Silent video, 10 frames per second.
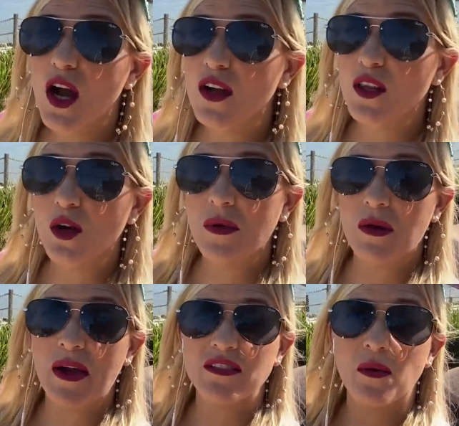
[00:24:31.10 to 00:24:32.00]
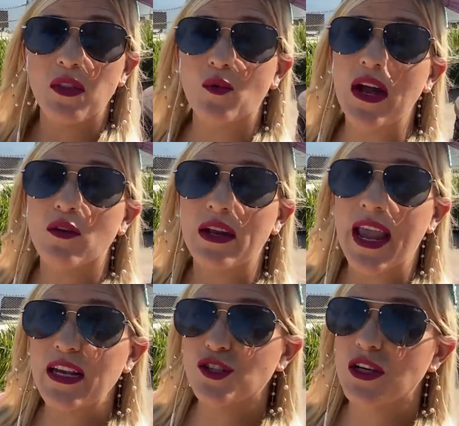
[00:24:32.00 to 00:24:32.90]
talk a little bit about some of the
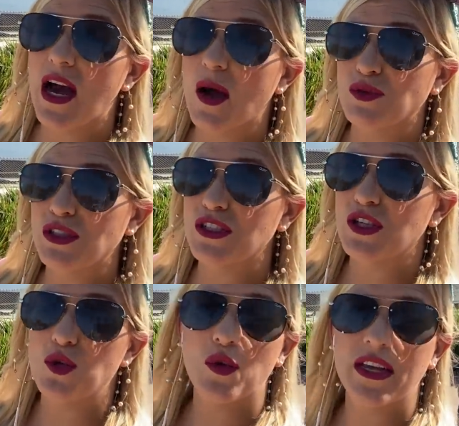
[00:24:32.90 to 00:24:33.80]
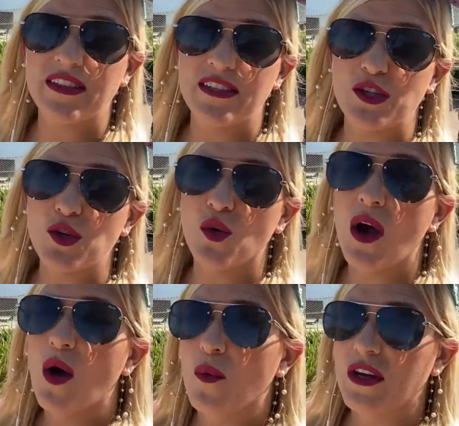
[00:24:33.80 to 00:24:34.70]
recreation options you can do
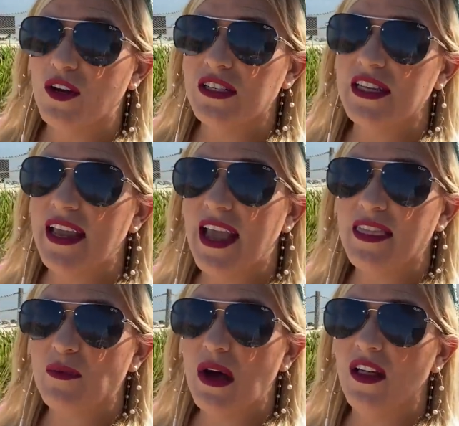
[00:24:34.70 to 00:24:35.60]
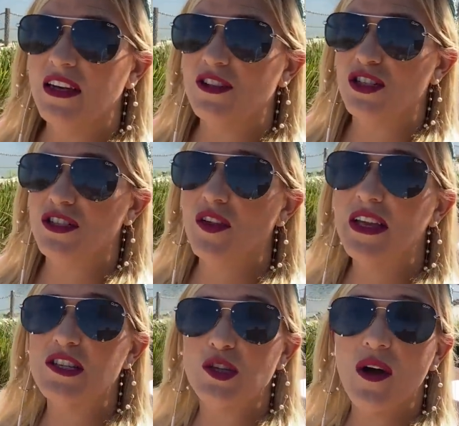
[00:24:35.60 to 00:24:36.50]
when you're staying at the Polynesian. So they
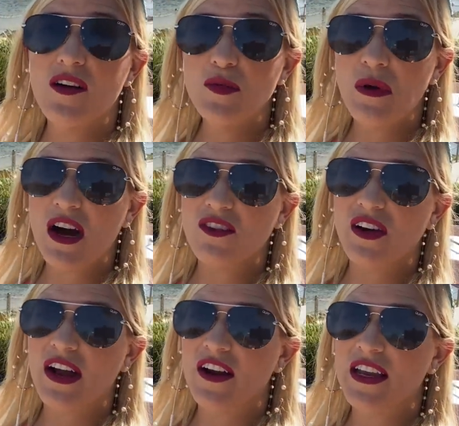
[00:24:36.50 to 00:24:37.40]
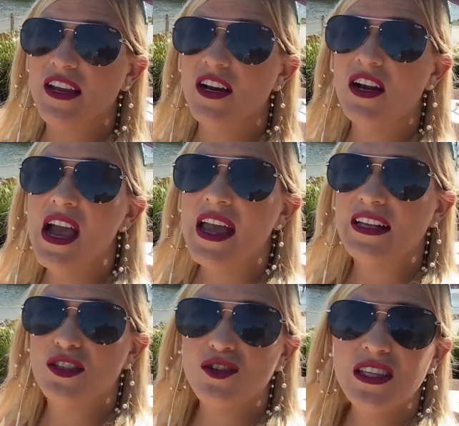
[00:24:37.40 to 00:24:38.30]
do have a bonfire here.
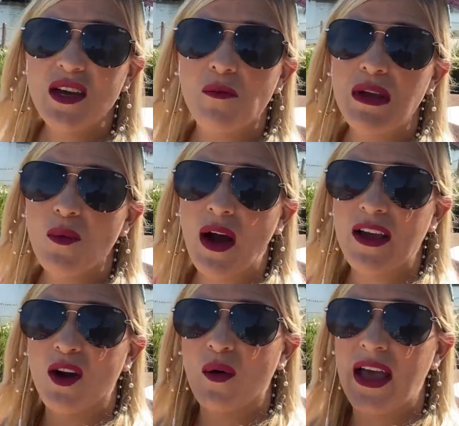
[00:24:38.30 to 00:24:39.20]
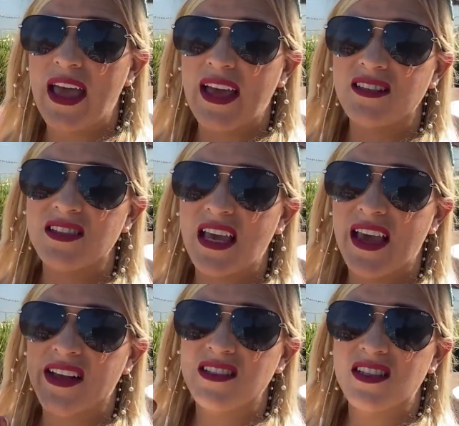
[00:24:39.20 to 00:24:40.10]
It's usually a
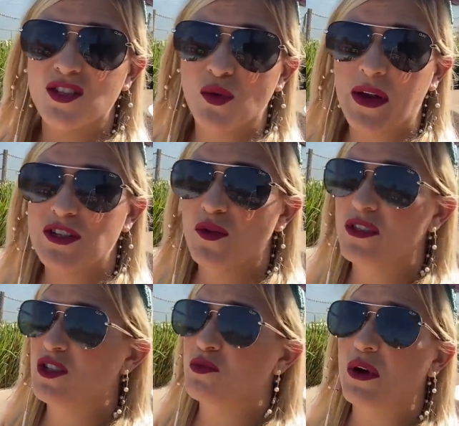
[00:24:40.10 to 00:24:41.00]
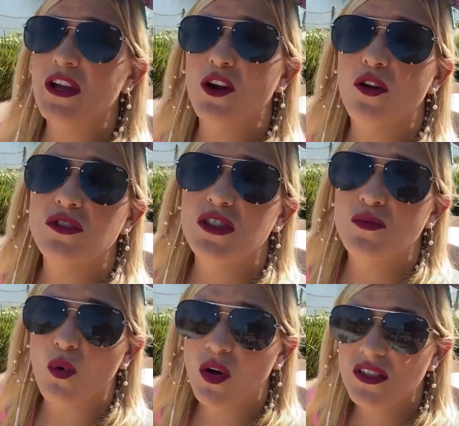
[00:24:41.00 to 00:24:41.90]
BYOSS situation, which is bring your own
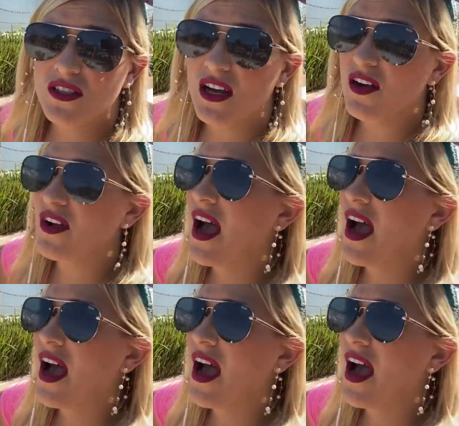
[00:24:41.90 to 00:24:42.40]
s'more stuff.